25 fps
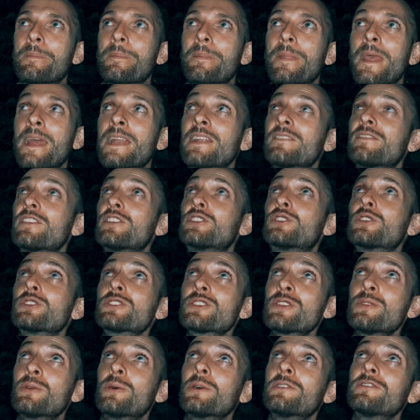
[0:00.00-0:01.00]
And if it
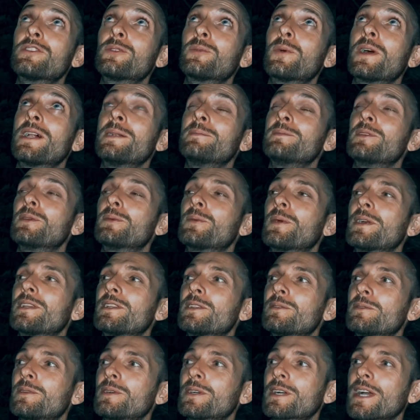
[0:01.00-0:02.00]
doesn't overwhelm you when
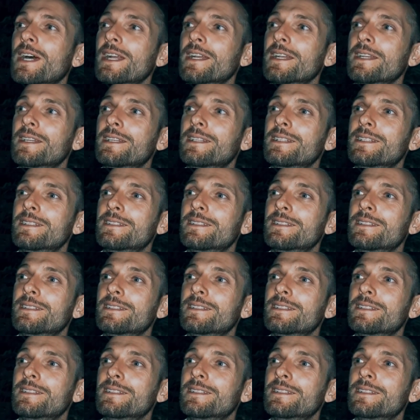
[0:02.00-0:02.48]
you look at it,